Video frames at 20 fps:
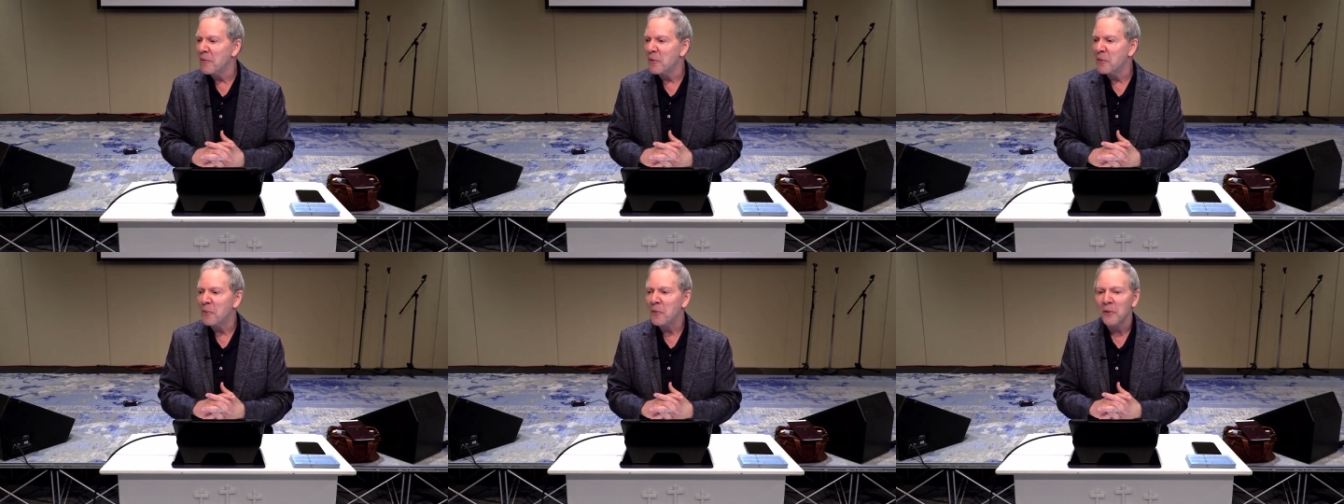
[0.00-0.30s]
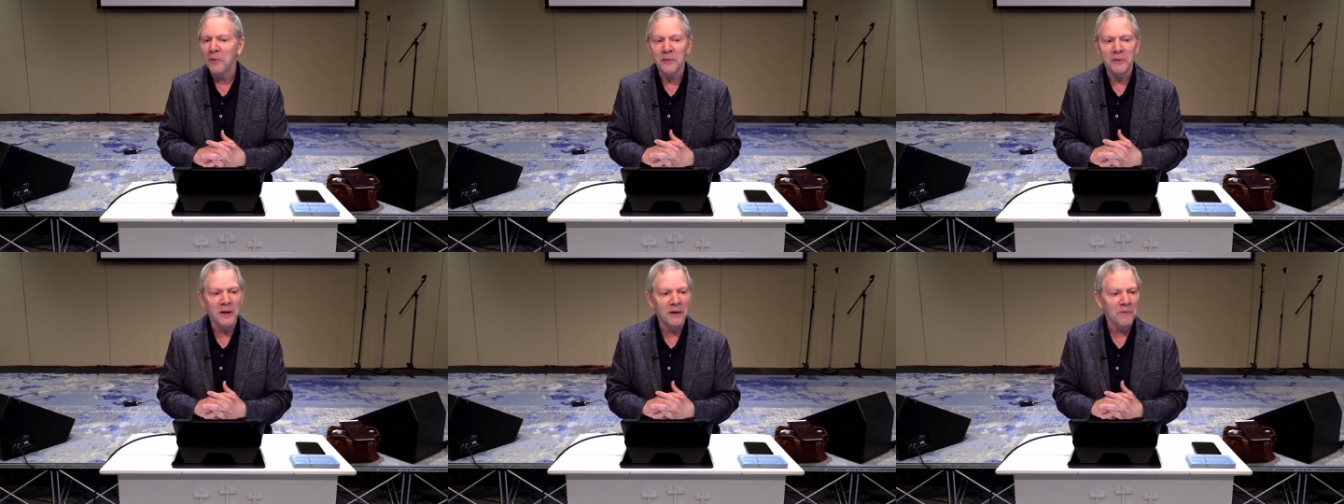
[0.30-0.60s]
you
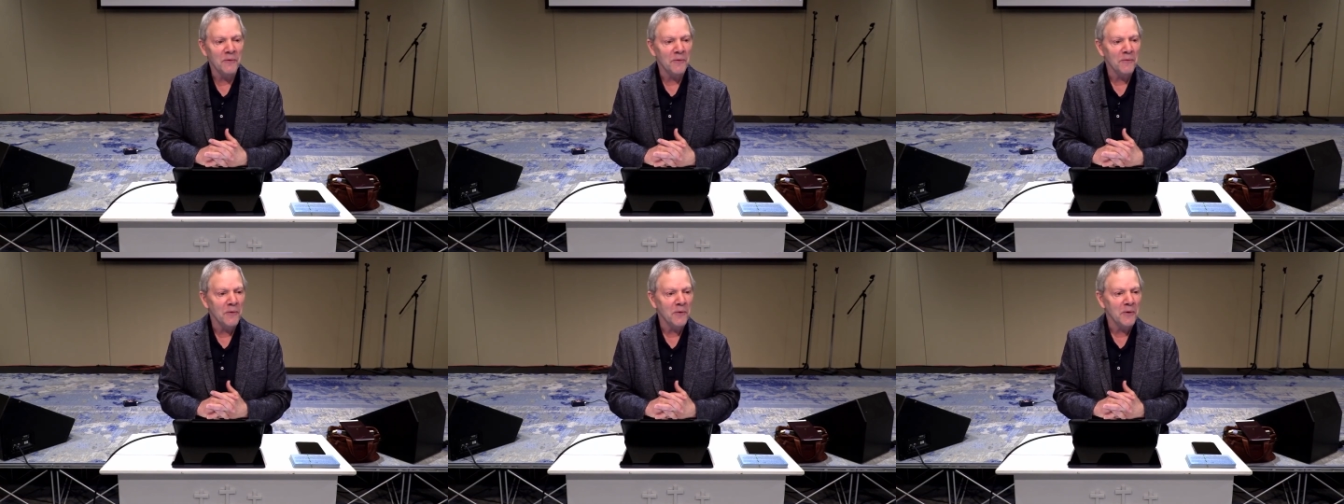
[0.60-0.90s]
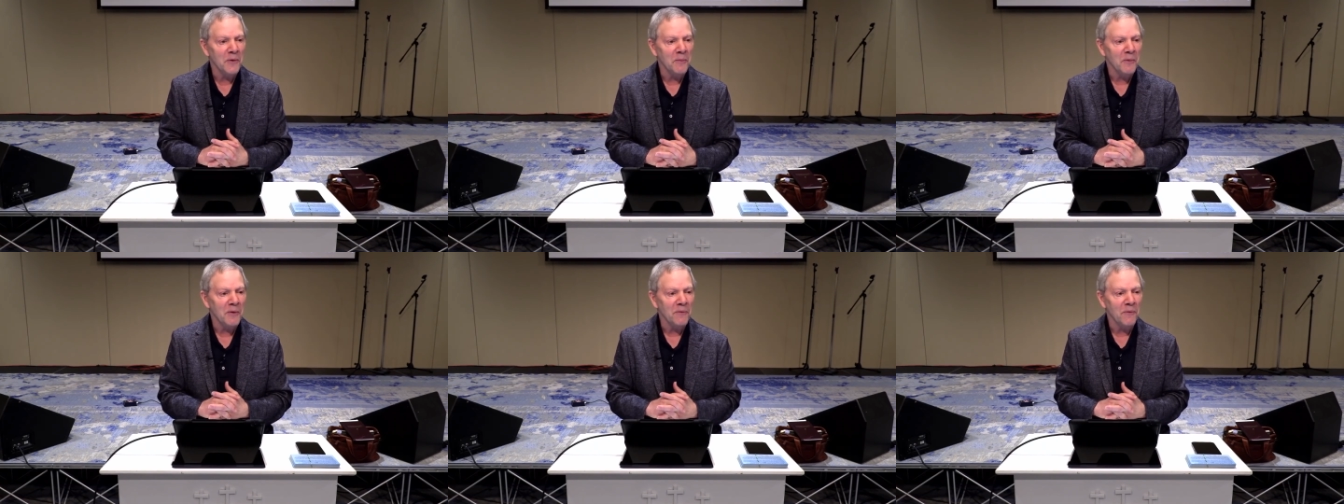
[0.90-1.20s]
will never have
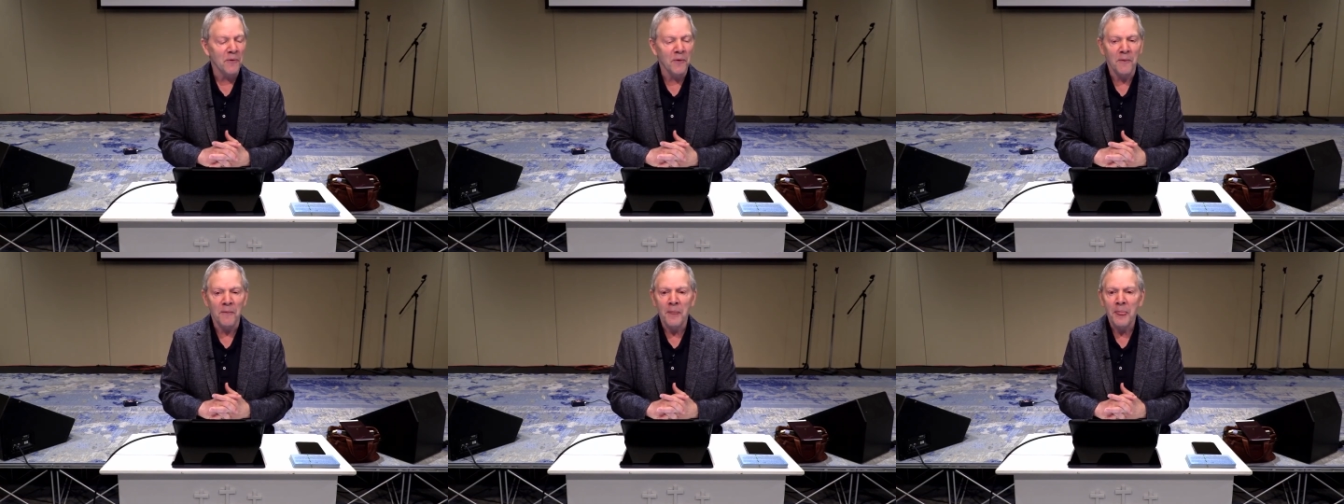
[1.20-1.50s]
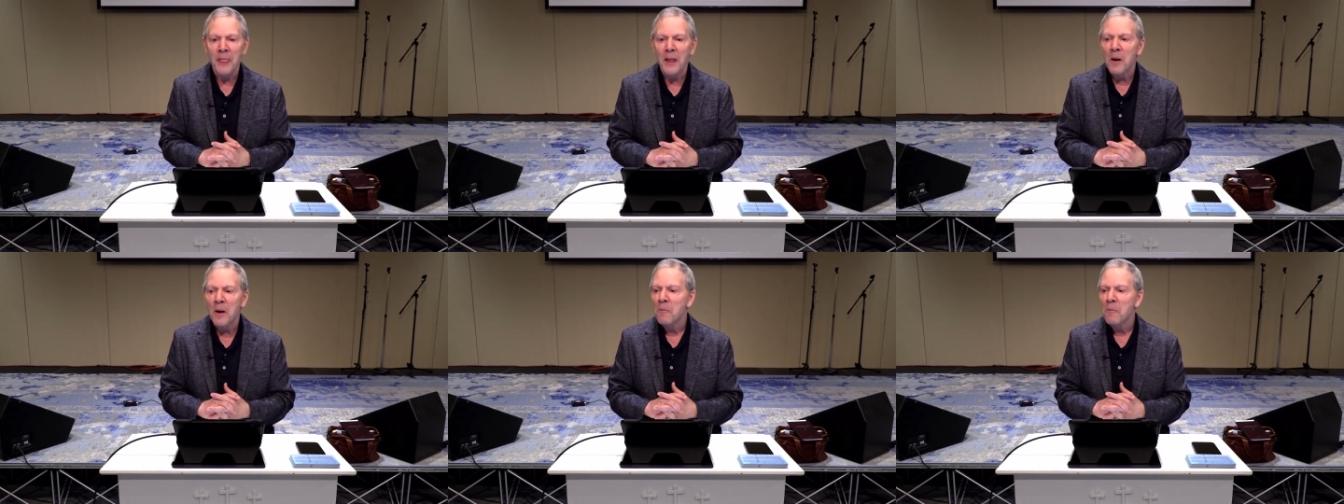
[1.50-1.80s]
heard it before.
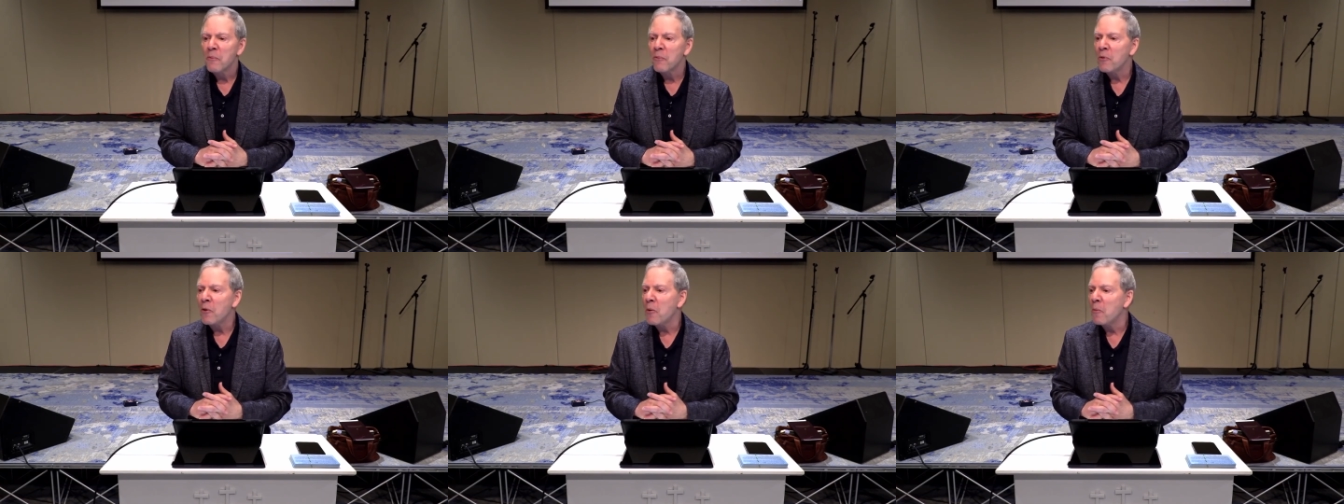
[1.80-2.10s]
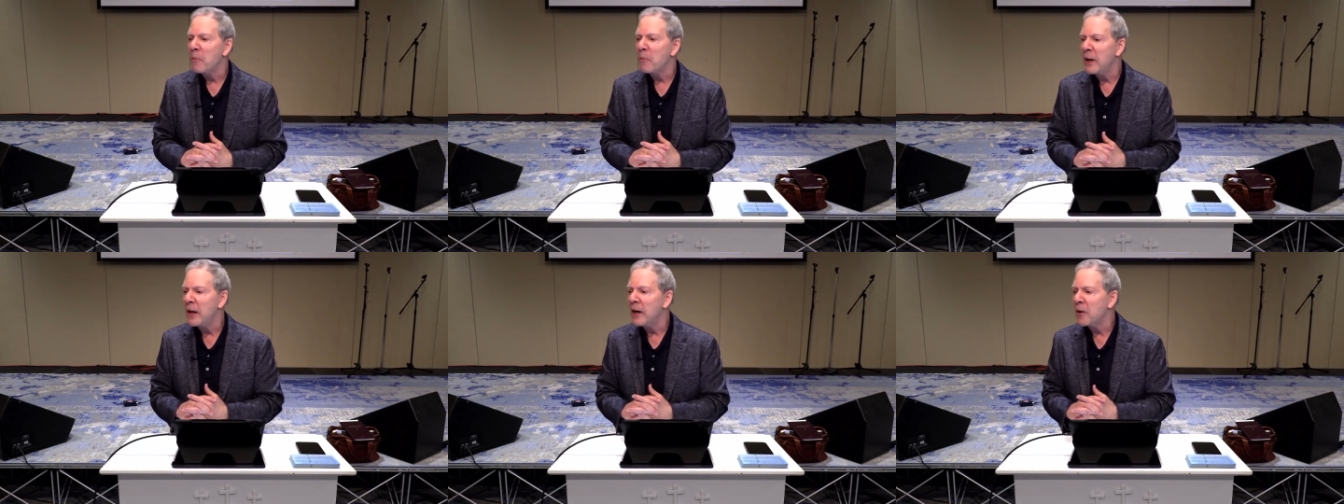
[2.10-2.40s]

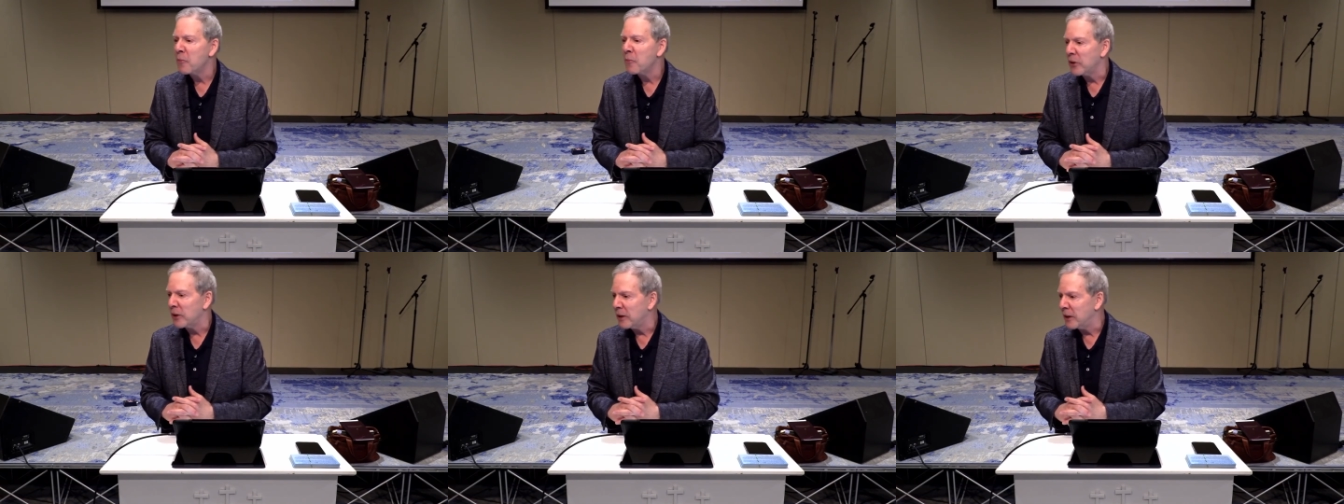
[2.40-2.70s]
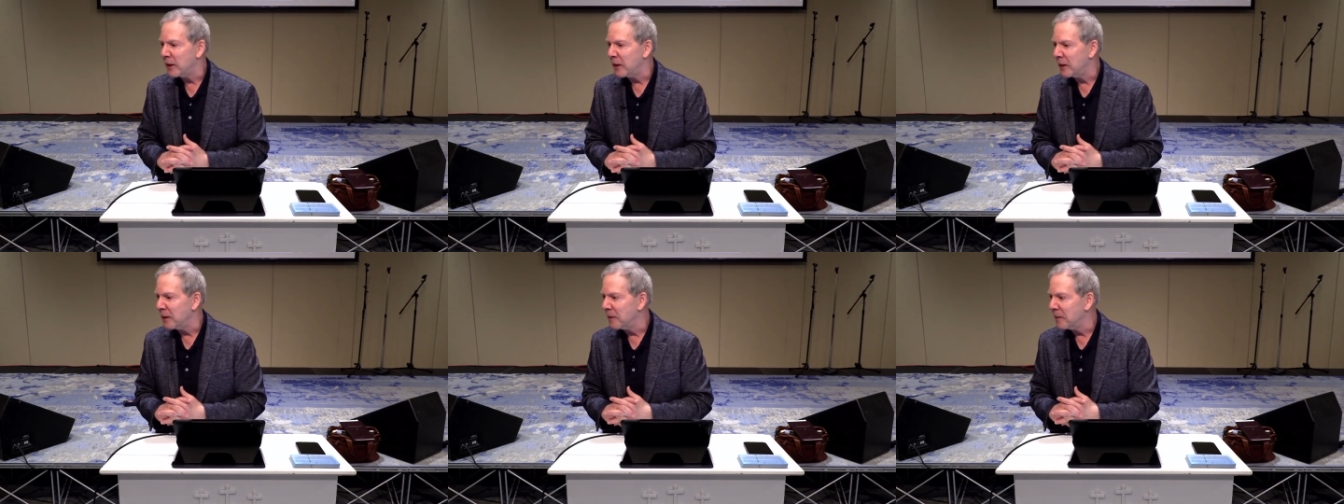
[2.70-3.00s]

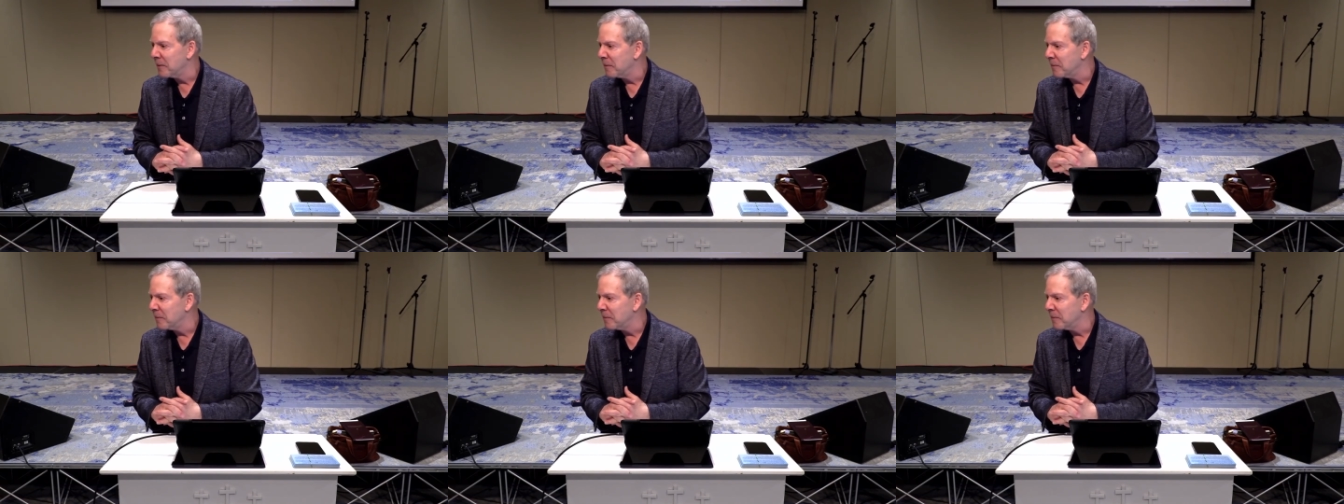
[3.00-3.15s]
Propinquity.